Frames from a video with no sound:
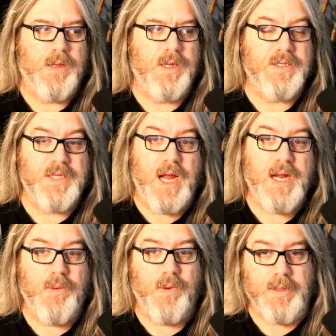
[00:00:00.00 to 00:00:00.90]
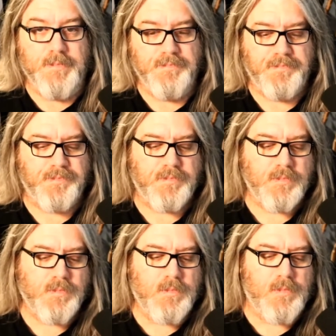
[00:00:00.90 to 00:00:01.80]
The second one
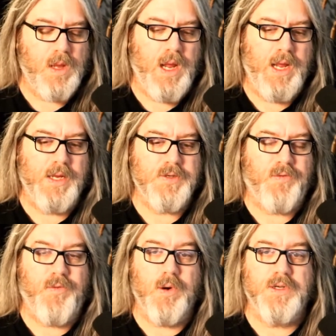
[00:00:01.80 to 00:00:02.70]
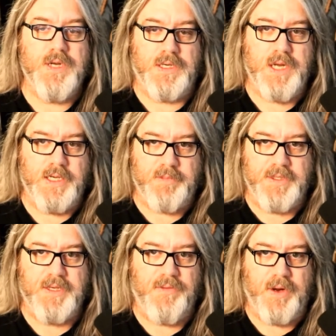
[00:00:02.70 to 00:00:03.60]
is for just a
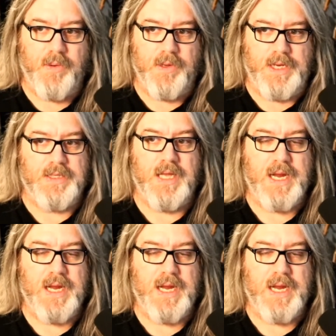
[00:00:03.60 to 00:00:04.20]
specific release.